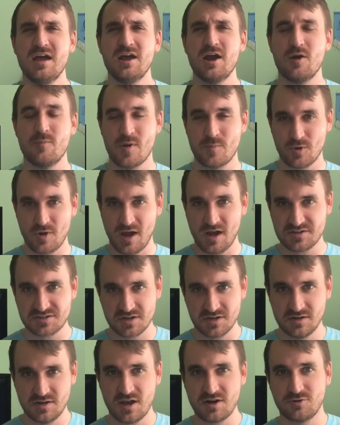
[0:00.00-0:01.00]
I remember
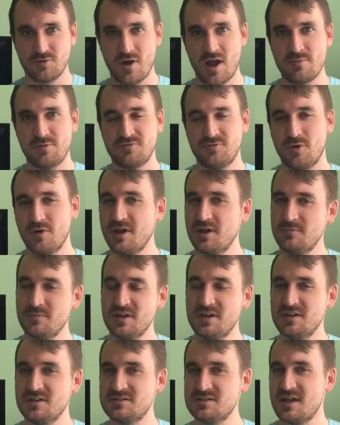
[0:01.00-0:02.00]
asking Ned Grabavoy at
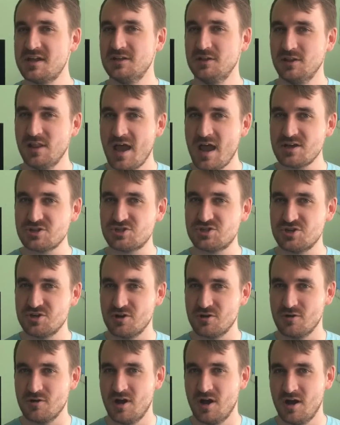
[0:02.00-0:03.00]
Media Day last
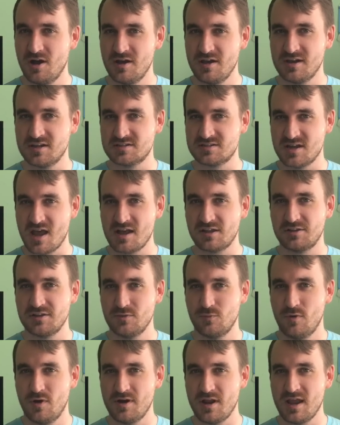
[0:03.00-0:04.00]
year exactly
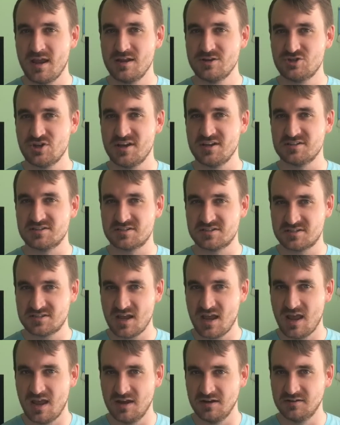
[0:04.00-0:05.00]
what AJ
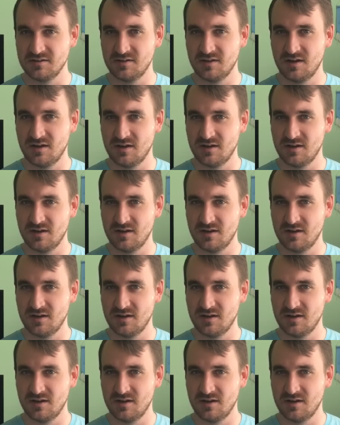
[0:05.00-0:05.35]
said